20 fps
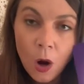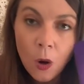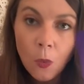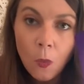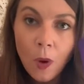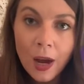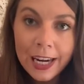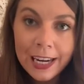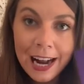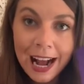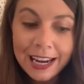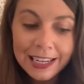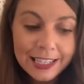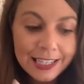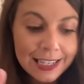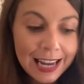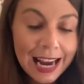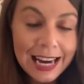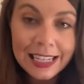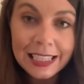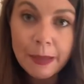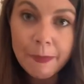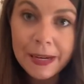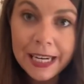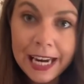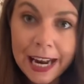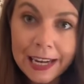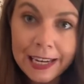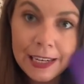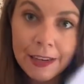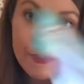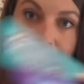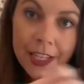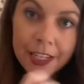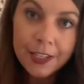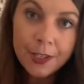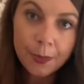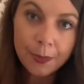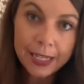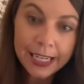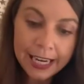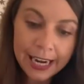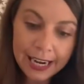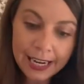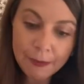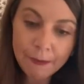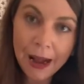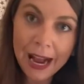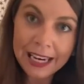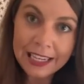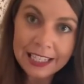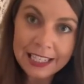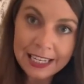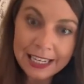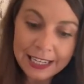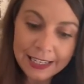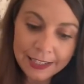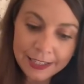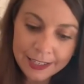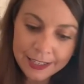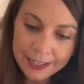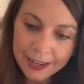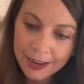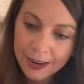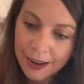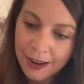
What did I say at the beginning of this reading, Pisces?